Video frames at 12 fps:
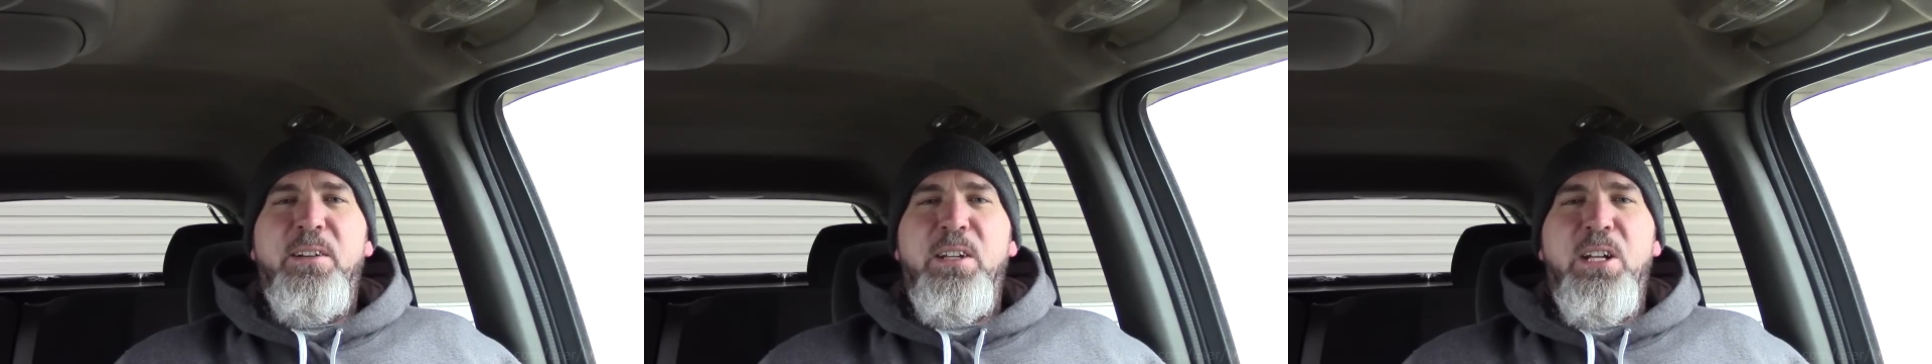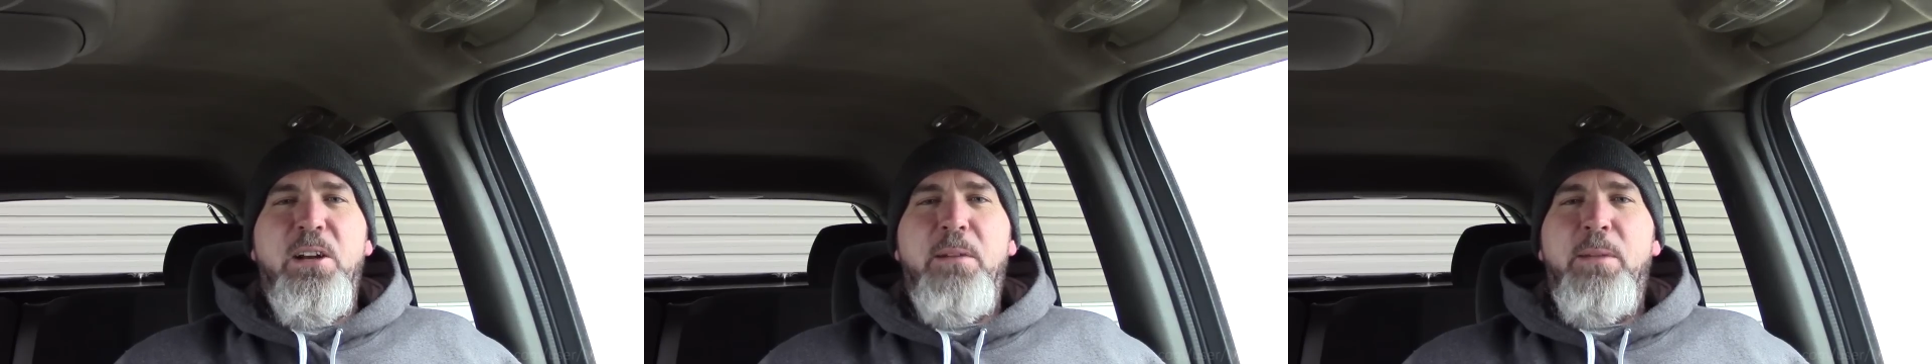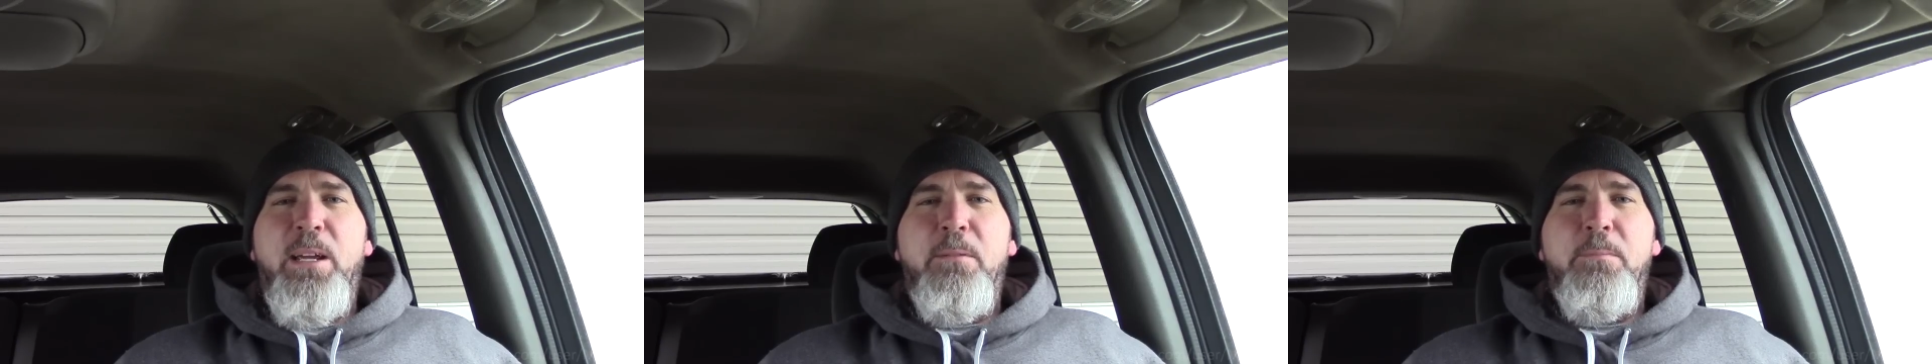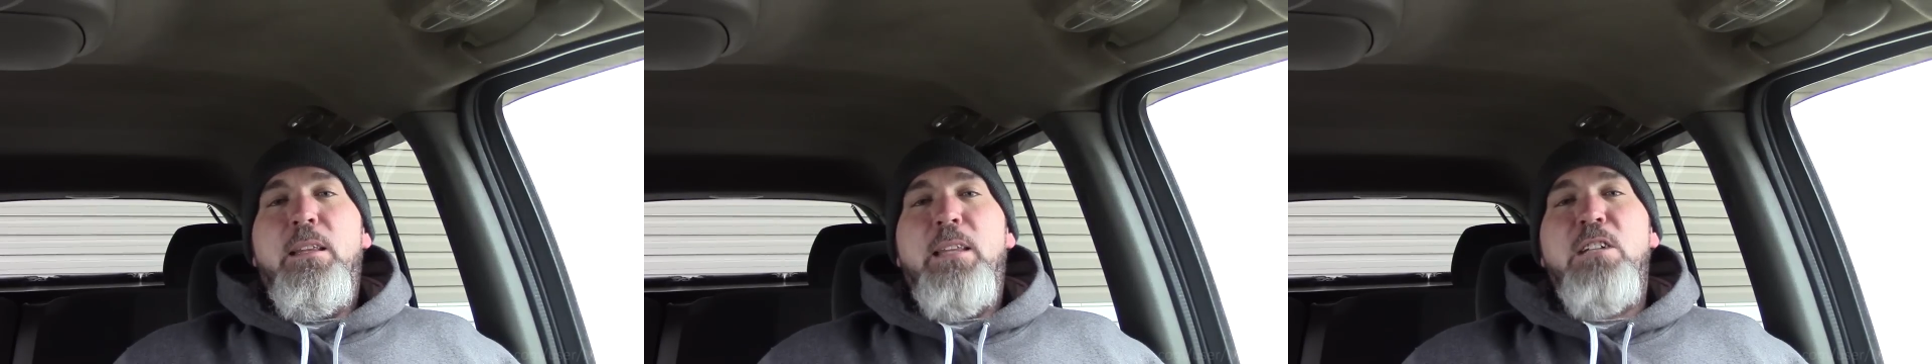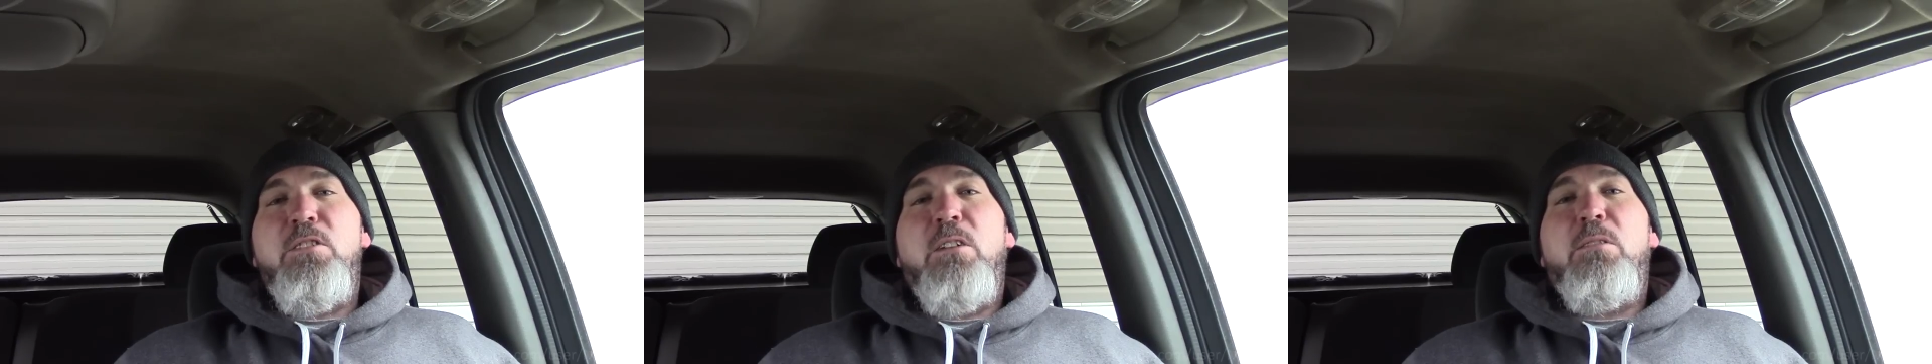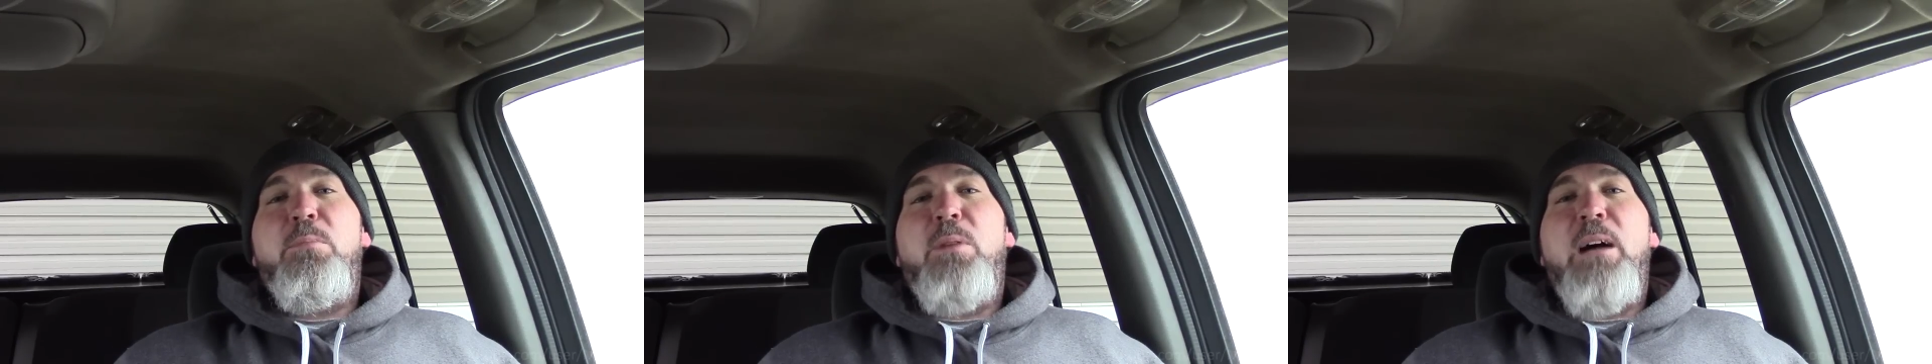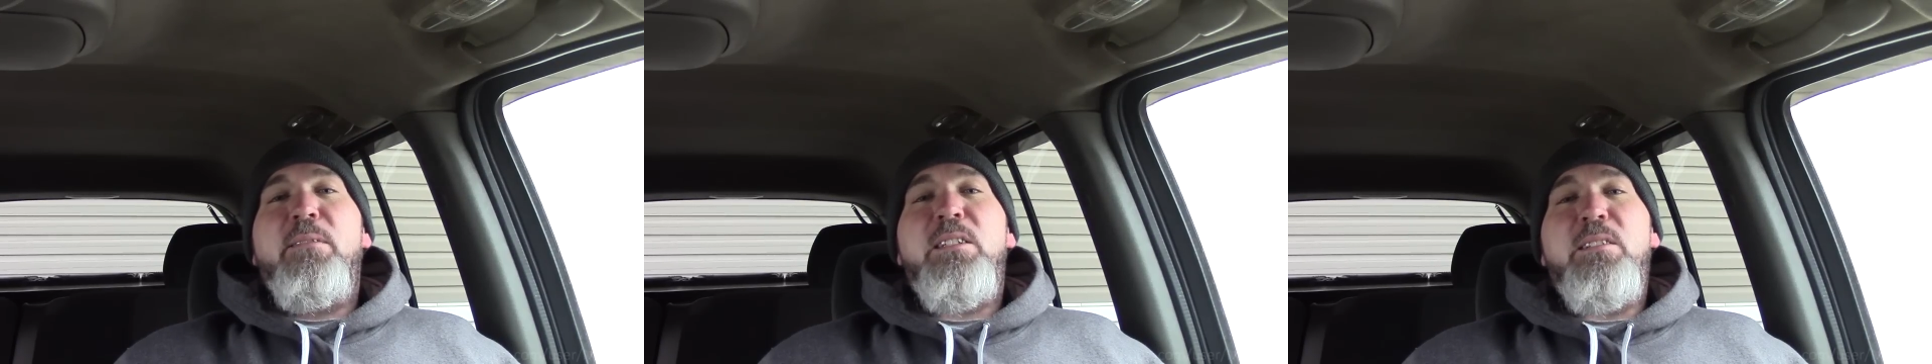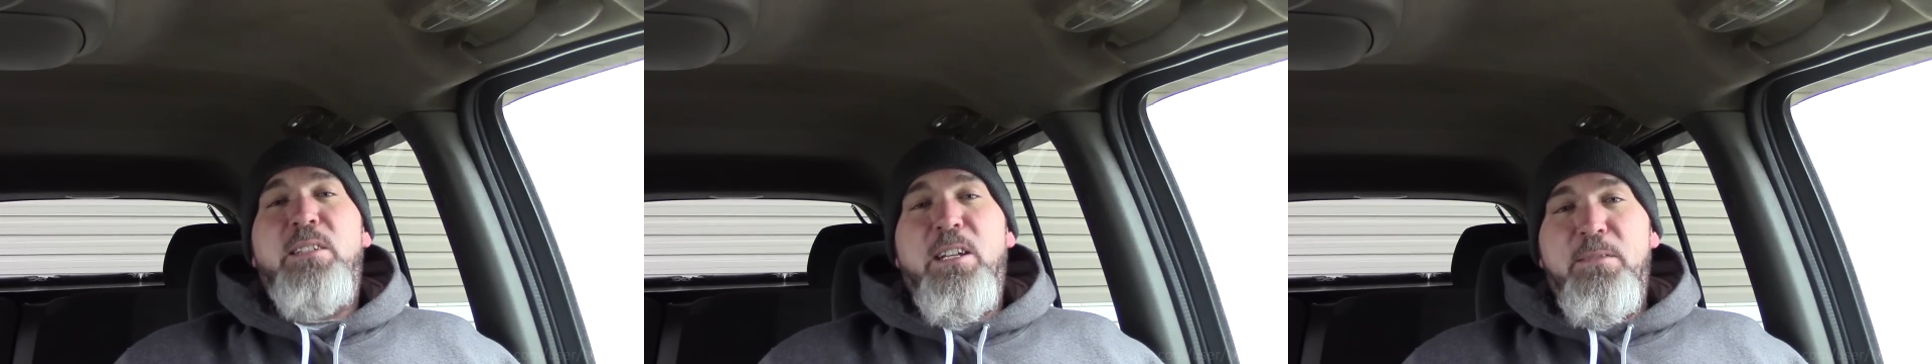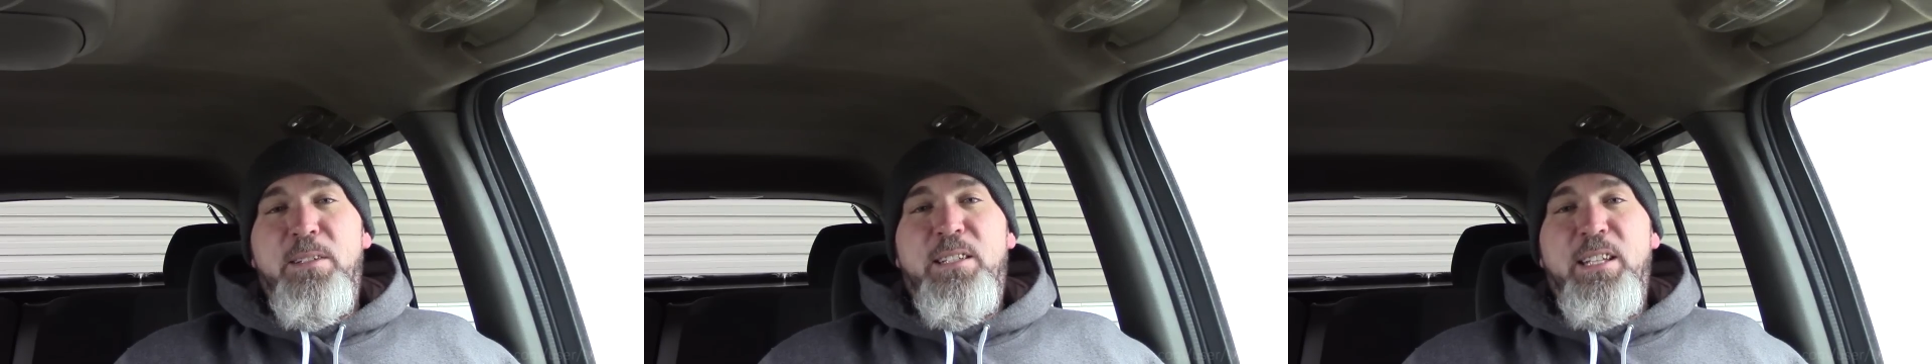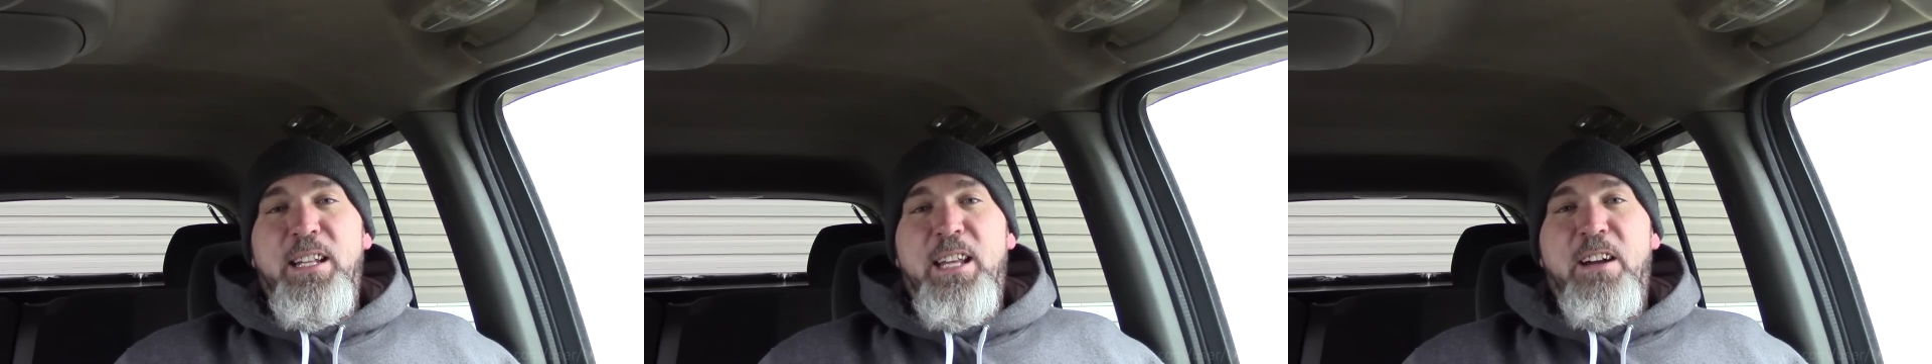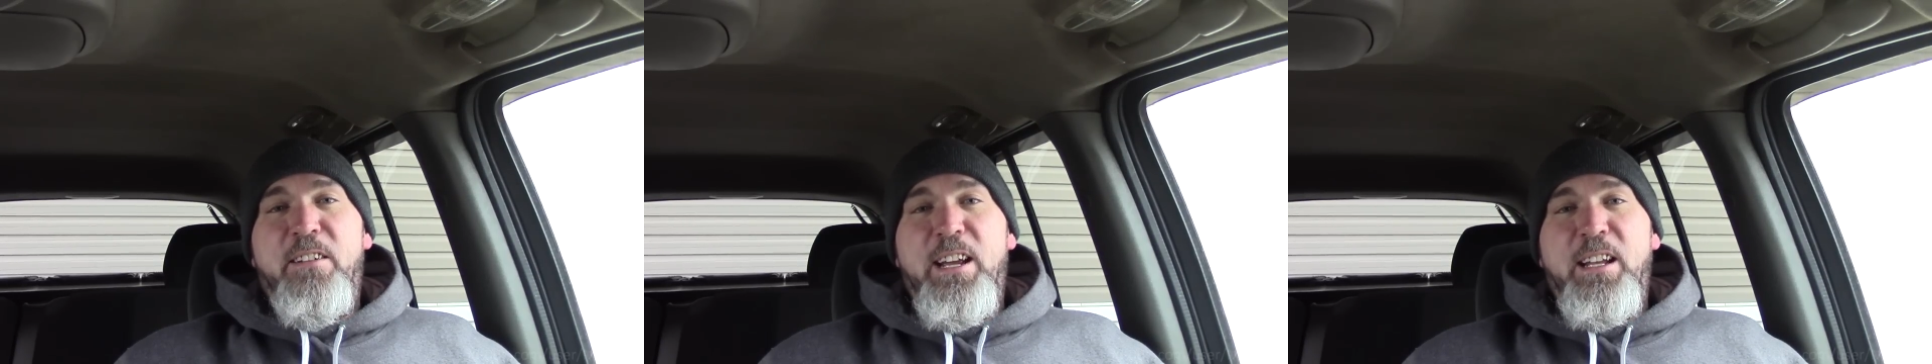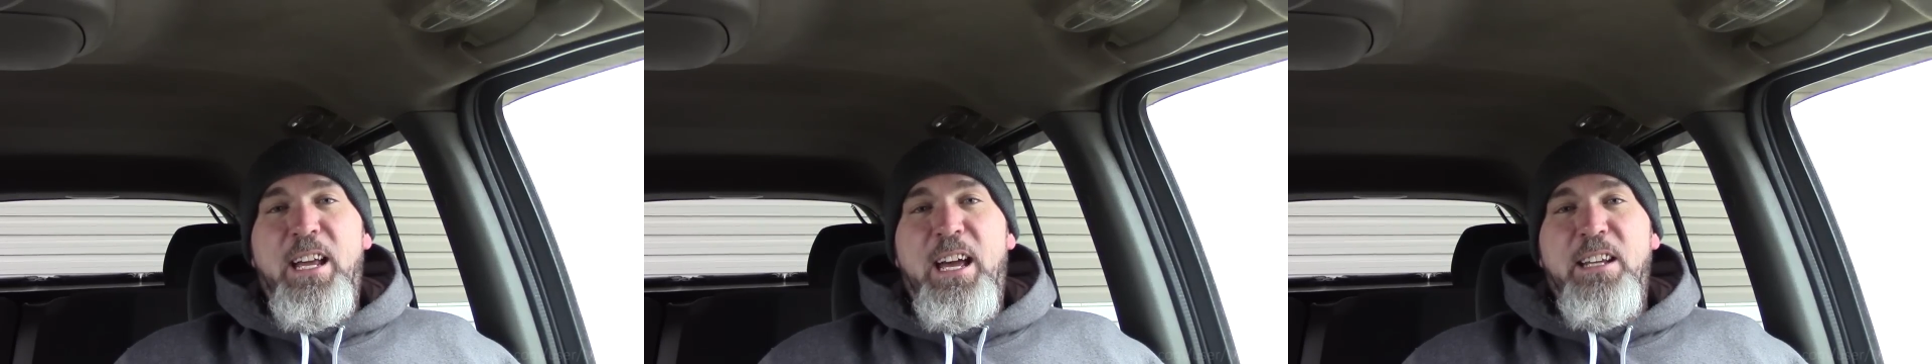You know what I mean? That truck would probably still be sitting there right now.